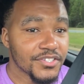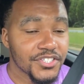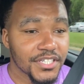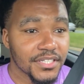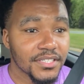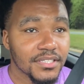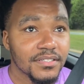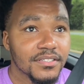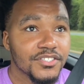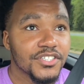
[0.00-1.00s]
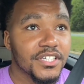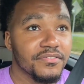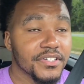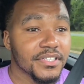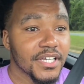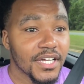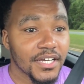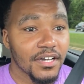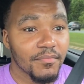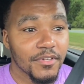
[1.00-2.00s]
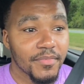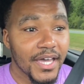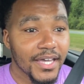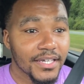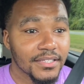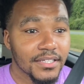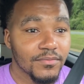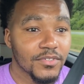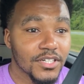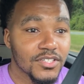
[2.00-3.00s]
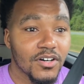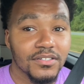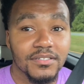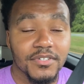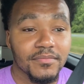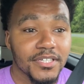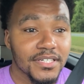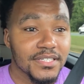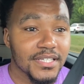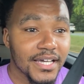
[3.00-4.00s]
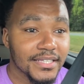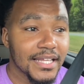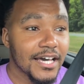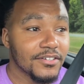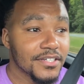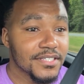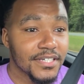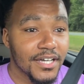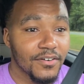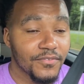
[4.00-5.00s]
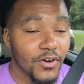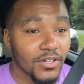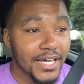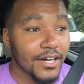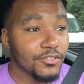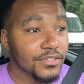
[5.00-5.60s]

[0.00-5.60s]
She she even kind of cut me back and didn't want to talk to me because I allowed us to kind of fall out,